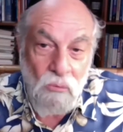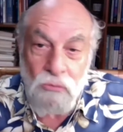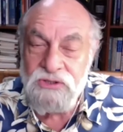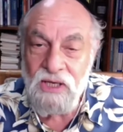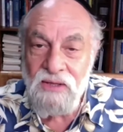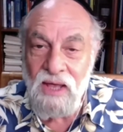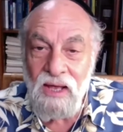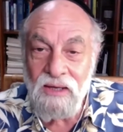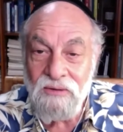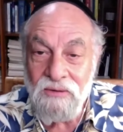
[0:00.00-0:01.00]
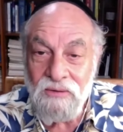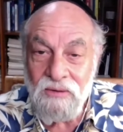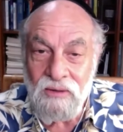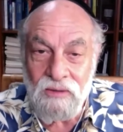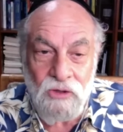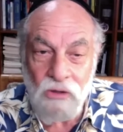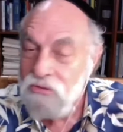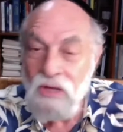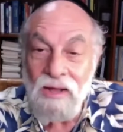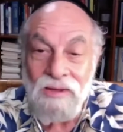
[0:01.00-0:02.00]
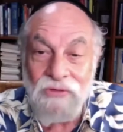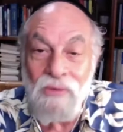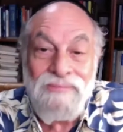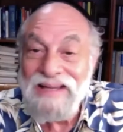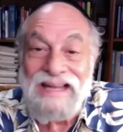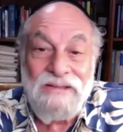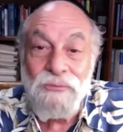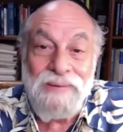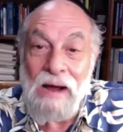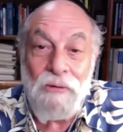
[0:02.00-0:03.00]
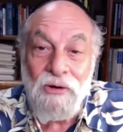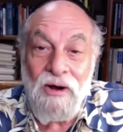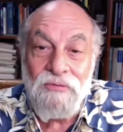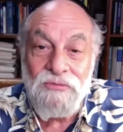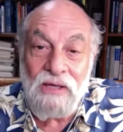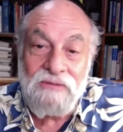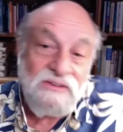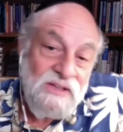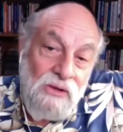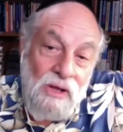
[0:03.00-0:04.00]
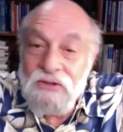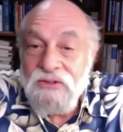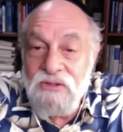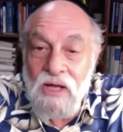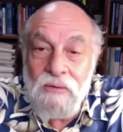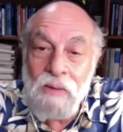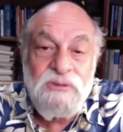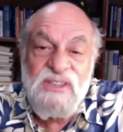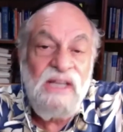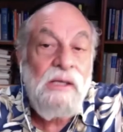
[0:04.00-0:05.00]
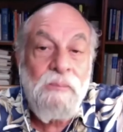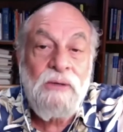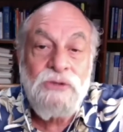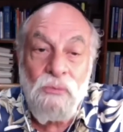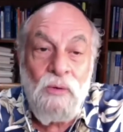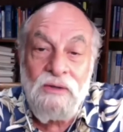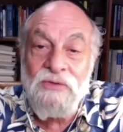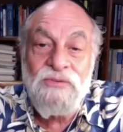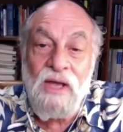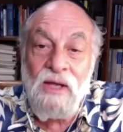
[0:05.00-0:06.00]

Who said that? Don't have to get to an hour conversation. Just say, look, I just thought I was thinking about you. I wanted to say